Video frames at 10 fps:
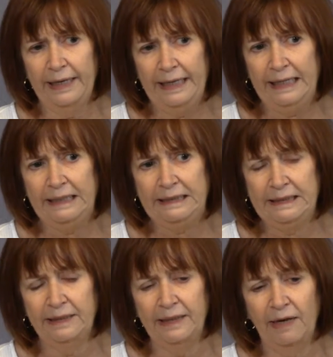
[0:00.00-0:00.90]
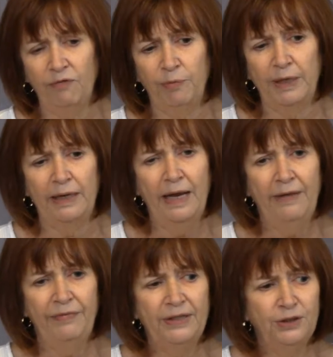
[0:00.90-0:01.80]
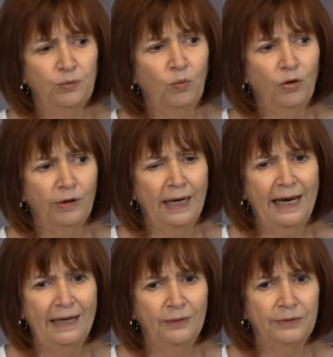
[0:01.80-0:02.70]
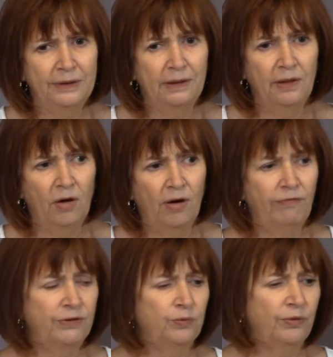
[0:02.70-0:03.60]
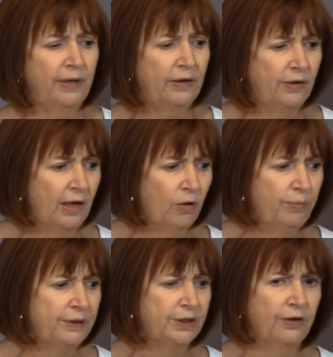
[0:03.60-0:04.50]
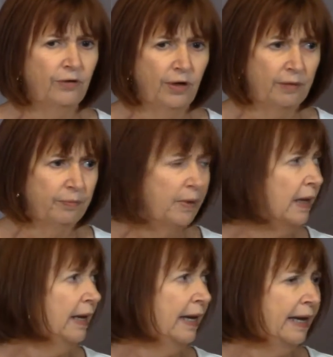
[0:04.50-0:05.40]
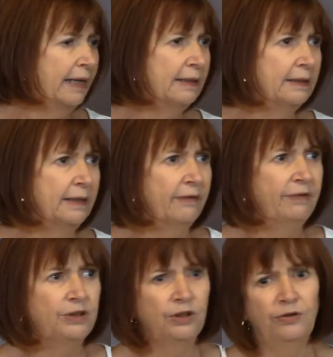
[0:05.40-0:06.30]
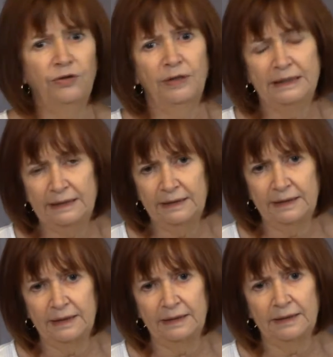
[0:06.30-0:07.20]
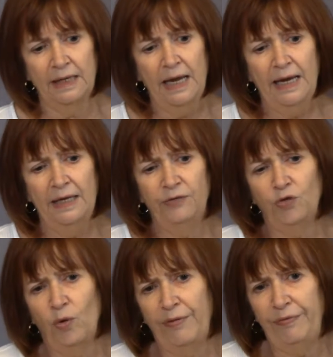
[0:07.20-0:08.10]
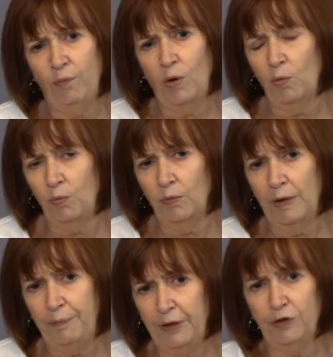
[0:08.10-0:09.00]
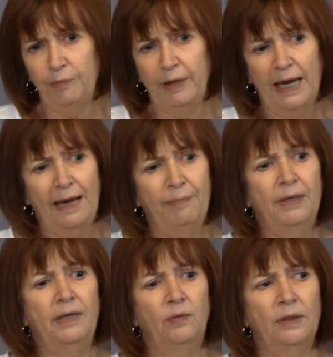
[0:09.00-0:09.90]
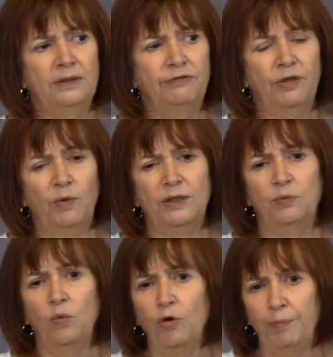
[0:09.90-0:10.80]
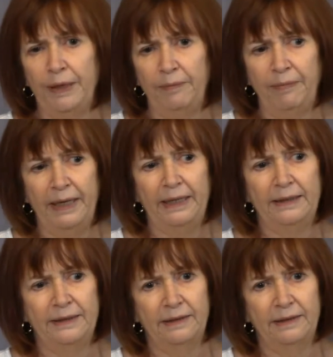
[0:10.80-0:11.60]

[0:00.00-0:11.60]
in city government, they just weren't housed in an office where they could help each other and give each other assistance. And so what appeared to be happening was requests weren't being made